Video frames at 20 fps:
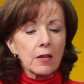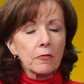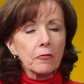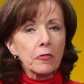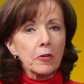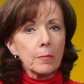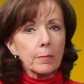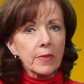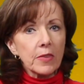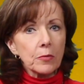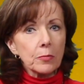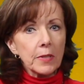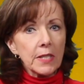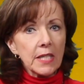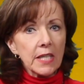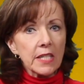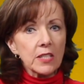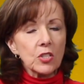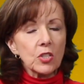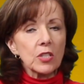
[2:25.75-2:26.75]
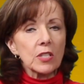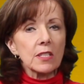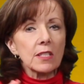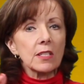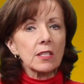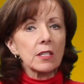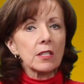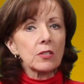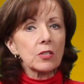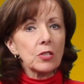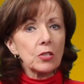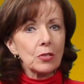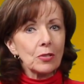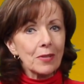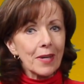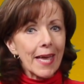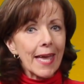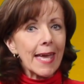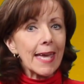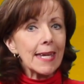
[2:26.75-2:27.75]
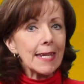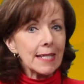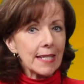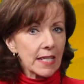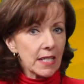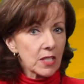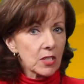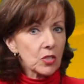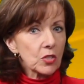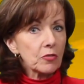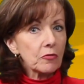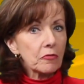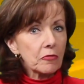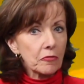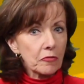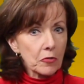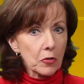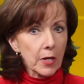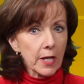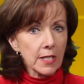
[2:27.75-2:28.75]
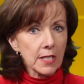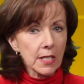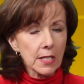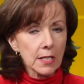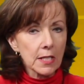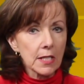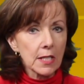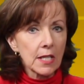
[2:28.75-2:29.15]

from 3 inches to 8-inch foot.